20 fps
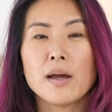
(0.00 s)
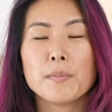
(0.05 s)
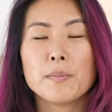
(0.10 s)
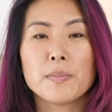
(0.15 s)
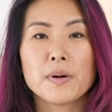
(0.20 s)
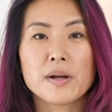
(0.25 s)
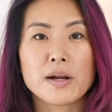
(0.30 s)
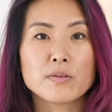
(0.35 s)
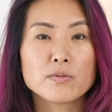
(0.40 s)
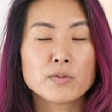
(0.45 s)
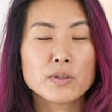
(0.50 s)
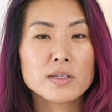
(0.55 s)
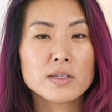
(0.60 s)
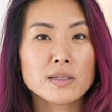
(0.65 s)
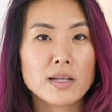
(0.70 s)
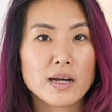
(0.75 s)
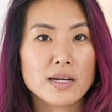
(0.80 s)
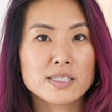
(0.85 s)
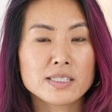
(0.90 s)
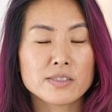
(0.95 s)
But I
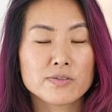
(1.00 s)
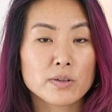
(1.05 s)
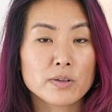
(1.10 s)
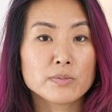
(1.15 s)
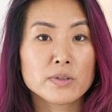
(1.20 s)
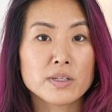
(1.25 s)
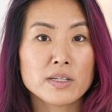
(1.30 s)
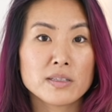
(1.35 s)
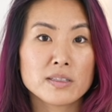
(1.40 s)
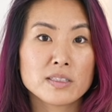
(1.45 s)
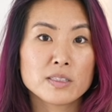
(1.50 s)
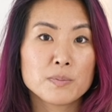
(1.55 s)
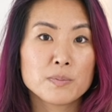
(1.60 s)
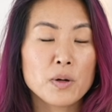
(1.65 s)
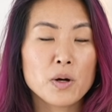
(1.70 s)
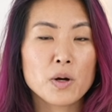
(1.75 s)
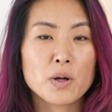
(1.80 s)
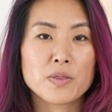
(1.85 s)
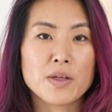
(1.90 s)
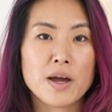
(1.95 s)
realized from reading this
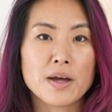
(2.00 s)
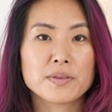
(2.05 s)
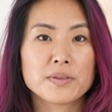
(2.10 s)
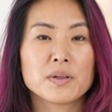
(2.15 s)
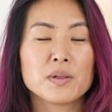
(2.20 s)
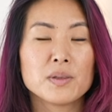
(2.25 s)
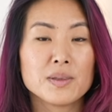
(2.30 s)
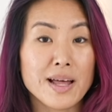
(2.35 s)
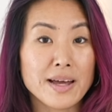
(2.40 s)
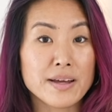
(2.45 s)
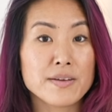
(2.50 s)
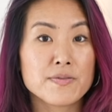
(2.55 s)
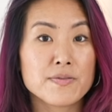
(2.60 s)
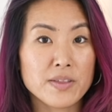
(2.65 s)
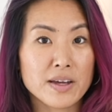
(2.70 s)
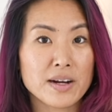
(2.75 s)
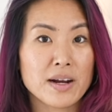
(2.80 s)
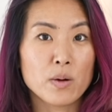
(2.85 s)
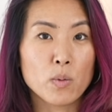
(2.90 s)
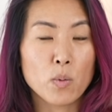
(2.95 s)
book that the life
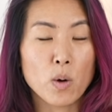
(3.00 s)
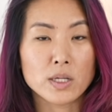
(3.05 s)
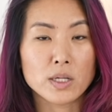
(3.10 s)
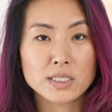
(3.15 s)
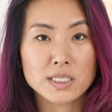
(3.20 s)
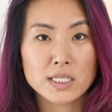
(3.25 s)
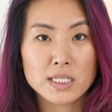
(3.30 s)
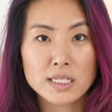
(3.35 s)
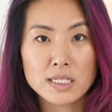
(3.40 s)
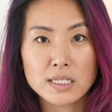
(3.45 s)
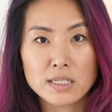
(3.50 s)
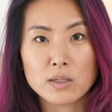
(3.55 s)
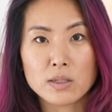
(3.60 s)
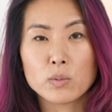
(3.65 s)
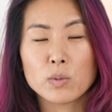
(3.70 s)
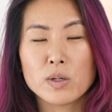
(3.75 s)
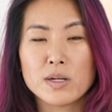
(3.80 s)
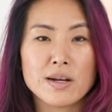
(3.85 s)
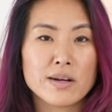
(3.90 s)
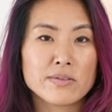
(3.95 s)
that I wanted
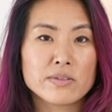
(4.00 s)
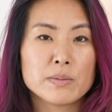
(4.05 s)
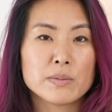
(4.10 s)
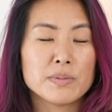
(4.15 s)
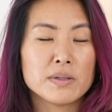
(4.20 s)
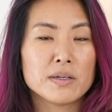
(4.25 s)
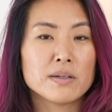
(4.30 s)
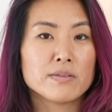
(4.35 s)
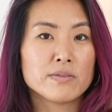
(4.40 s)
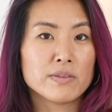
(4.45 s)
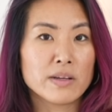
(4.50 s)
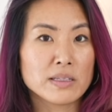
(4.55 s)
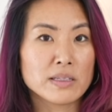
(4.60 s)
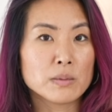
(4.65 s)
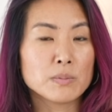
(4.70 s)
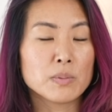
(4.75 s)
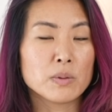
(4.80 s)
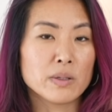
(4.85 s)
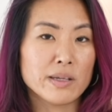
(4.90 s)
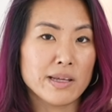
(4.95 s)
would never be
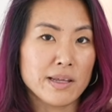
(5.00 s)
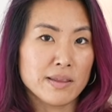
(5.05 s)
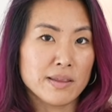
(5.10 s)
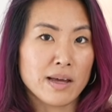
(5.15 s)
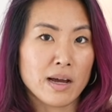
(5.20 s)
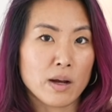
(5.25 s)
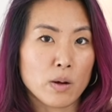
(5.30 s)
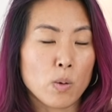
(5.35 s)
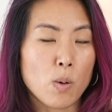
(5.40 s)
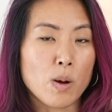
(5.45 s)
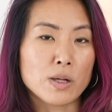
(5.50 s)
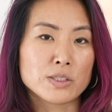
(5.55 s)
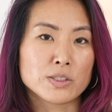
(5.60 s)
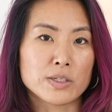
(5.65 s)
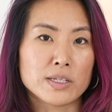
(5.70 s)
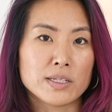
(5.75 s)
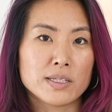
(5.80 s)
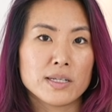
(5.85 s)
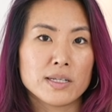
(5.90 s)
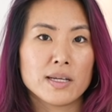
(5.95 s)
available in that
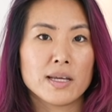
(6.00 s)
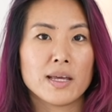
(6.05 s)
quadrant.